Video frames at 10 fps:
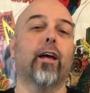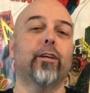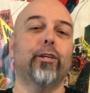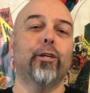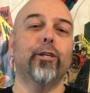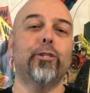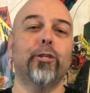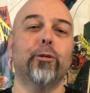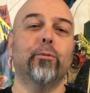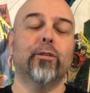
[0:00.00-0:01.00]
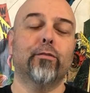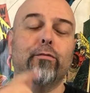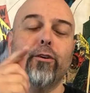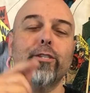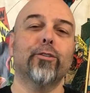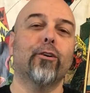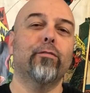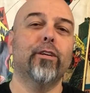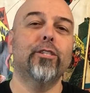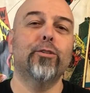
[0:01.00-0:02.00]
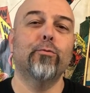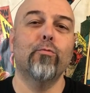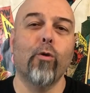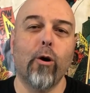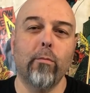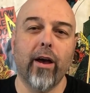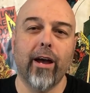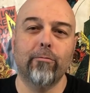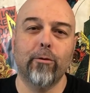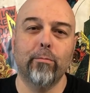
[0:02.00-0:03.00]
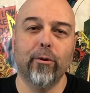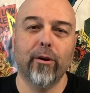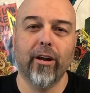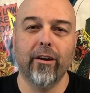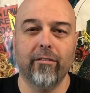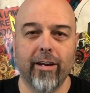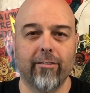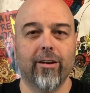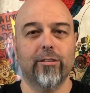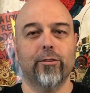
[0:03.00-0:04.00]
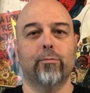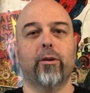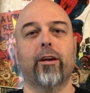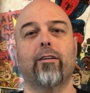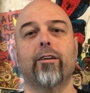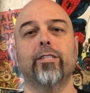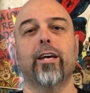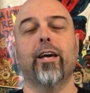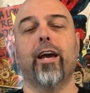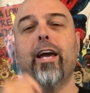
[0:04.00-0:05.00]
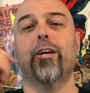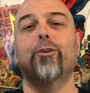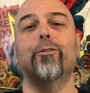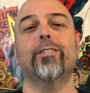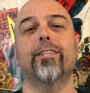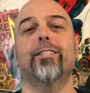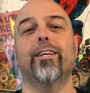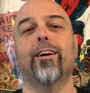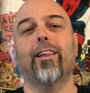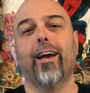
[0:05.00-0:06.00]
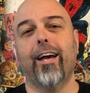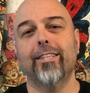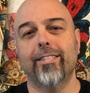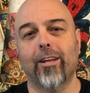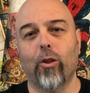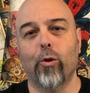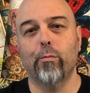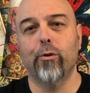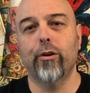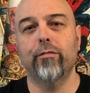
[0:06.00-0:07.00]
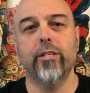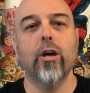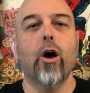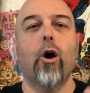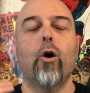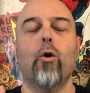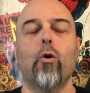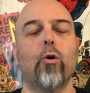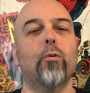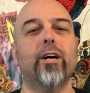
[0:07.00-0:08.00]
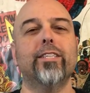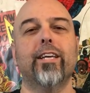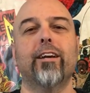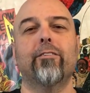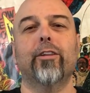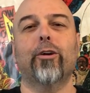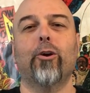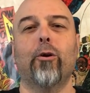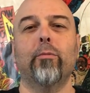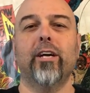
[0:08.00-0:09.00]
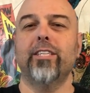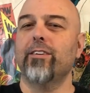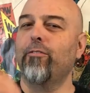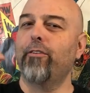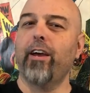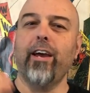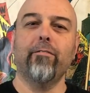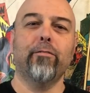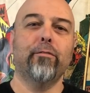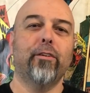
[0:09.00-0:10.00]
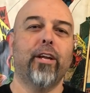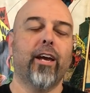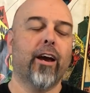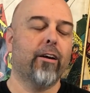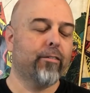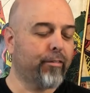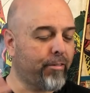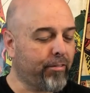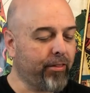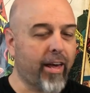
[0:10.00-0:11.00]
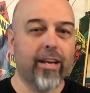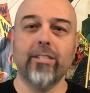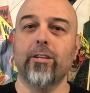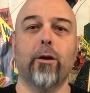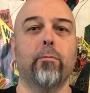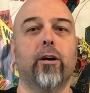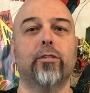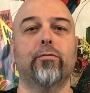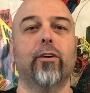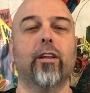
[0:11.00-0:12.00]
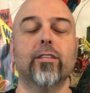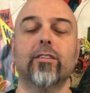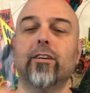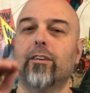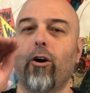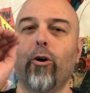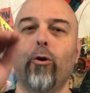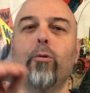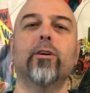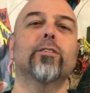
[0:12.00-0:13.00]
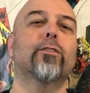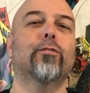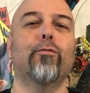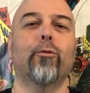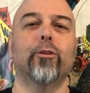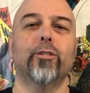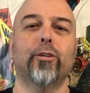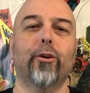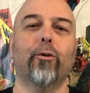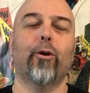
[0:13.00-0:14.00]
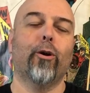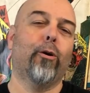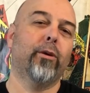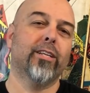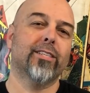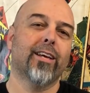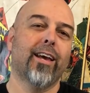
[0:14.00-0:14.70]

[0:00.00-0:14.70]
YouTubers. First off is to Rob at Roberto Nero Superheroes, and of course, Del at Del on Movies. Always there in the comments for every video. Thanks so much, fellas. Look, I always look forward to your comments.